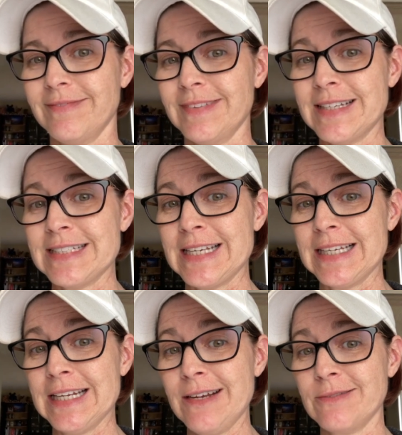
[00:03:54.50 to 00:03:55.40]
and take
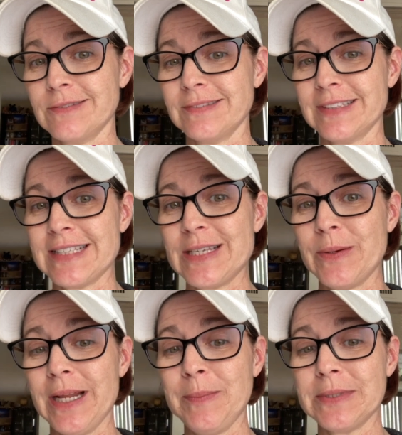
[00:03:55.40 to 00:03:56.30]
it out. Let's see
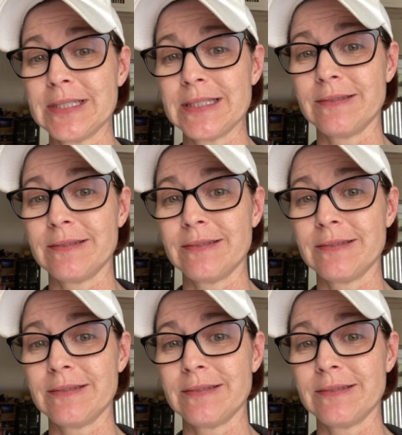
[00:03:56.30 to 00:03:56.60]
what happens.